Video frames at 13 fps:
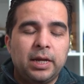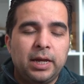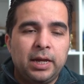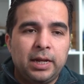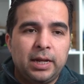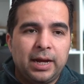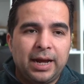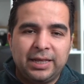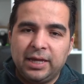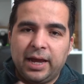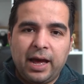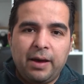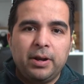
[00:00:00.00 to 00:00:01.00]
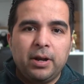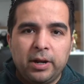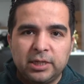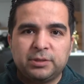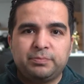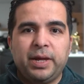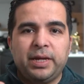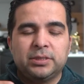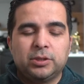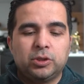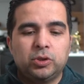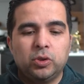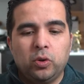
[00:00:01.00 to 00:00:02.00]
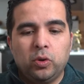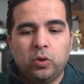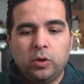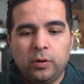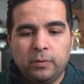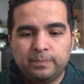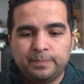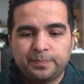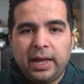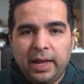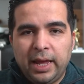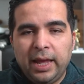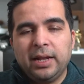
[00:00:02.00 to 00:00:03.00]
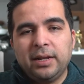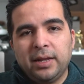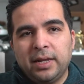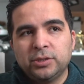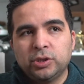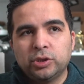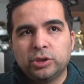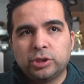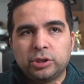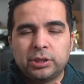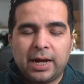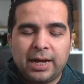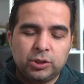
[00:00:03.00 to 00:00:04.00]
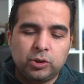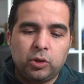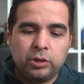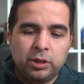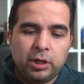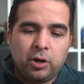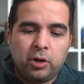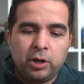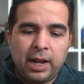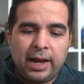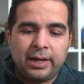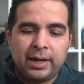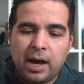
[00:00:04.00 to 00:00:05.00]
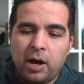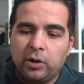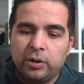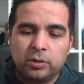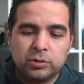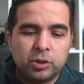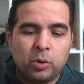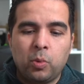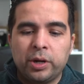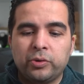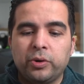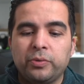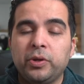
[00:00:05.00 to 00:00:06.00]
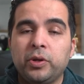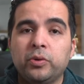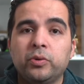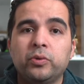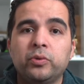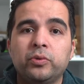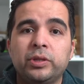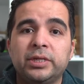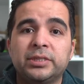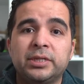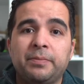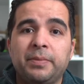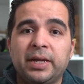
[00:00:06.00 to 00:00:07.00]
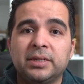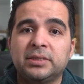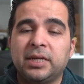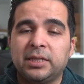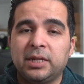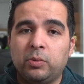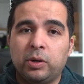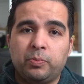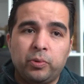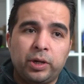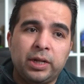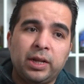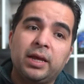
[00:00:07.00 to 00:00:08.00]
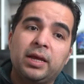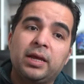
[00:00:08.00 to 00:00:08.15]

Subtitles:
And I didn't have a lot of space, so and just I saw online how someone reviewed this cement, and they were putting